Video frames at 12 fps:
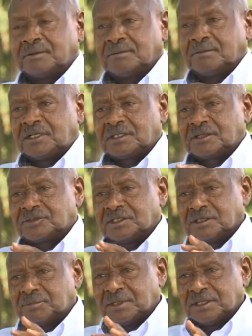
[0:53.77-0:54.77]
but after
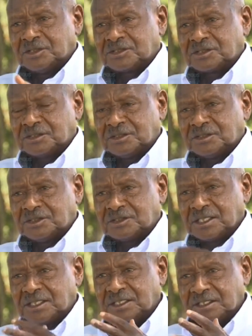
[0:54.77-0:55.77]
independence, this
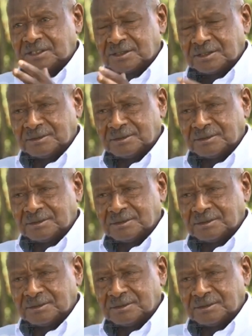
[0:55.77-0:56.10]
elite,